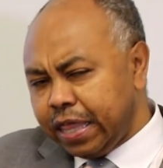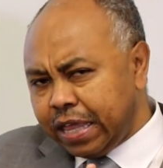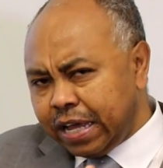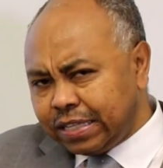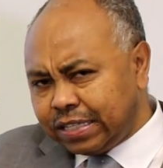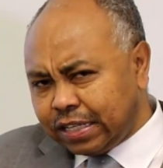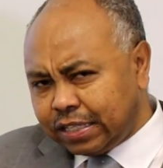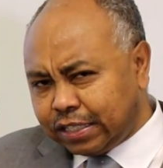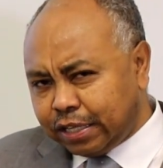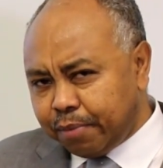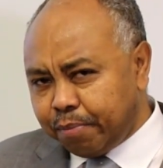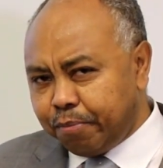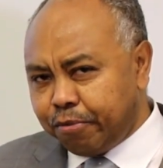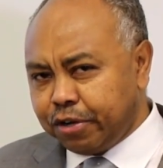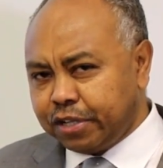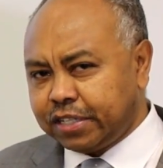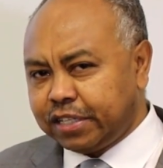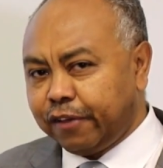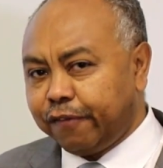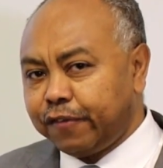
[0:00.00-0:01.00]
That's the
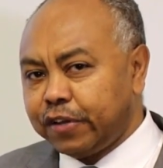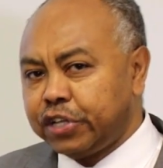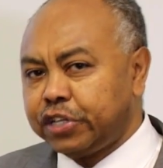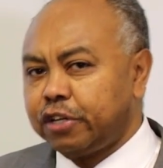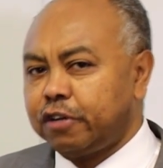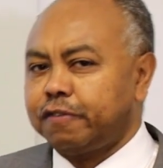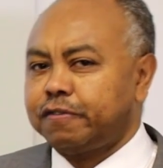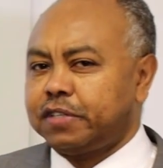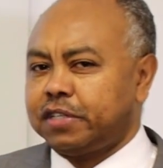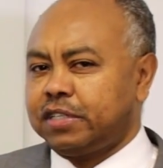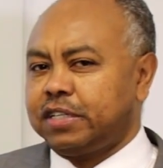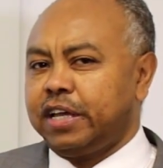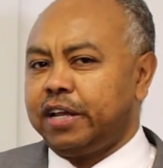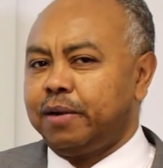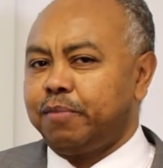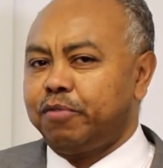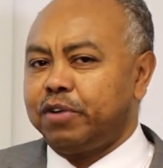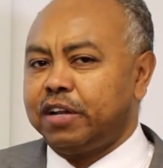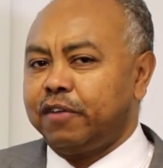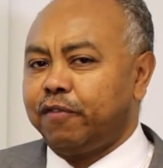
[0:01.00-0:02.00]
simplest definition of
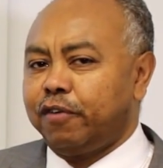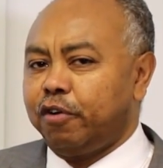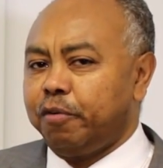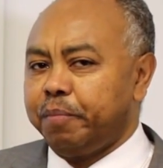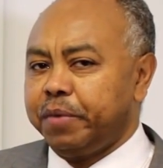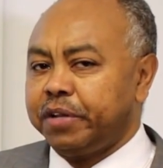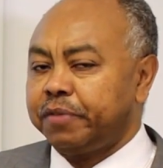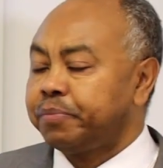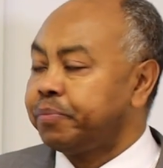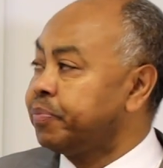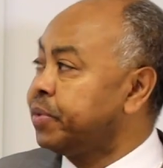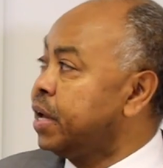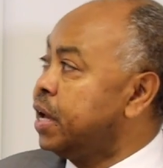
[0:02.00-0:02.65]
sustainable development.